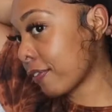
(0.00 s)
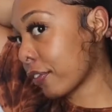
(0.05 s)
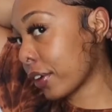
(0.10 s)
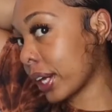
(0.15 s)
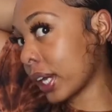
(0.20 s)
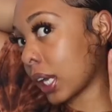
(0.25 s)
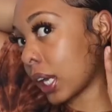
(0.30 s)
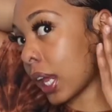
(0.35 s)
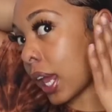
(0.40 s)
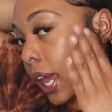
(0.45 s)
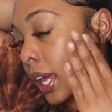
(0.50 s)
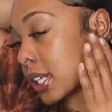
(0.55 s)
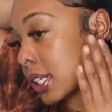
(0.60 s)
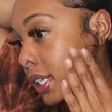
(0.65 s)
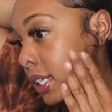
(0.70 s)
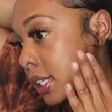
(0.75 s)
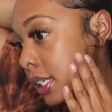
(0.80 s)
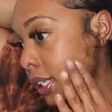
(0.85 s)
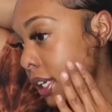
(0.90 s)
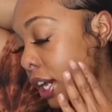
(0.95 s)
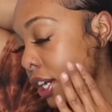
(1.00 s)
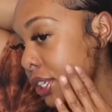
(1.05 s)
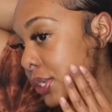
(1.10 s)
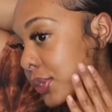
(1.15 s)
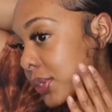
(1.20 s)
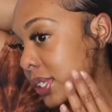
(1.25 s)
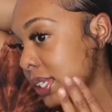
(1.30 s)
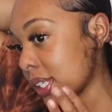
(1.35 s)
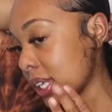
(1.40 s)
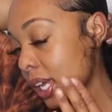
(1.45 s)
freaking edges. Are you
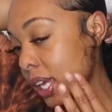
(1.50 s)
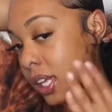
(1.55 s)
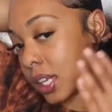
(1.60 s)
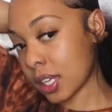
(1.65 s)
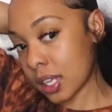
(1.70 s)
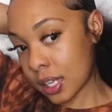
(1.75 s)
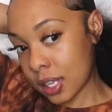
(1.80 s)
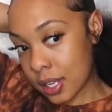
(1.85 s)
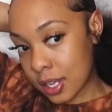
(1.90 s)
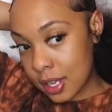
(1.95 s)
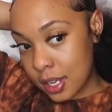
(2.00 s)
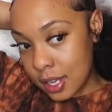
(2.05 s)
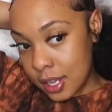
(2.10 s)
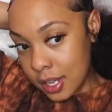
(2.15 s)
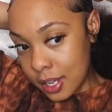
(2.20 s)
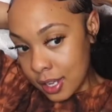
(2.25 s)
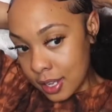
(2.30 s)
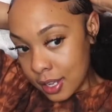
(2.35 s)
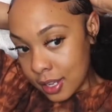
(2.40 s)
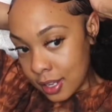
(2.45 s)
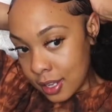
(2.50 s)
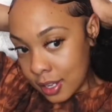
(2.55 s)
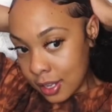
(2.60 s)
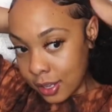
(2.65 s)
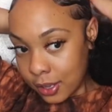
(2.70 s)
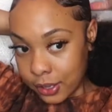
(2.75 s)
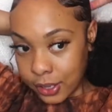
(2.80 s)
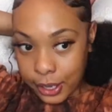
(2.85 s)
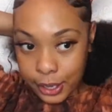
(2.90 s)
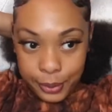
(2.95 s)
sick?
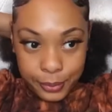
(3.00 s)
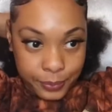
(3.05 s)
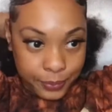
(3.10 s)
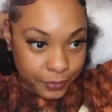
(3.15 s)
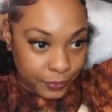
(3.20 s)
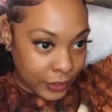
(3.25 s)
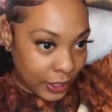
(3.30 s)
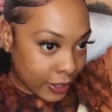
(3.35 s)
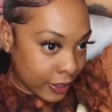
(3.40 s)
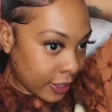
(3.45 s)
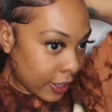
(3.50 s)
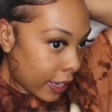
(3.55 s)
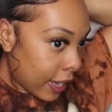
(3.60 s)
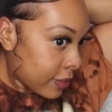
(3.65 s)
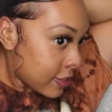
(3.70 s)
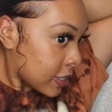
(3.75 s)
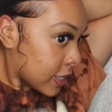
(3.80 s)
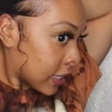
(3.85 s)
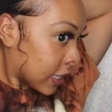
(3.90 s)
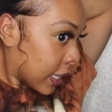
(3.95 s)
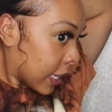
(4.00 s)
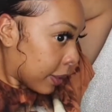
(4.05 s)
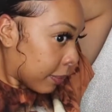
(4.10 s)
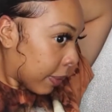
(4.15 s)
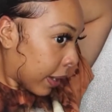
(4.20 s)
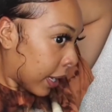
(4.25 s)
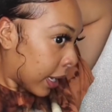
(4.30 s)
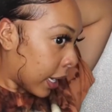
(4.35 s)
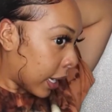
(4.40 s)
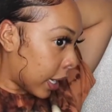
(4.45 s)
Okay. And look how slick
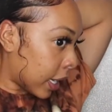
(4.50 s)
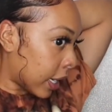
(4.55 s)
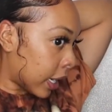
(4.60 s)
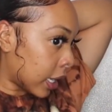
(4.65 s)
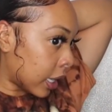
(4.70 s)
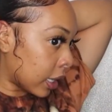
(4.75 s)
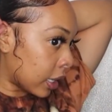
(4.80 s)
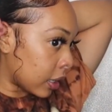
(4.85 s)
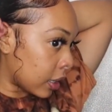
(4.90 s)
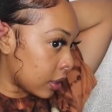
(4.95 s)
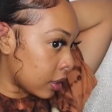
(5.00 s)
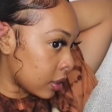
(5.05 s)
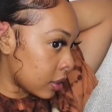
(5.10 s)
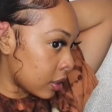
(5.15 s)
my hair is.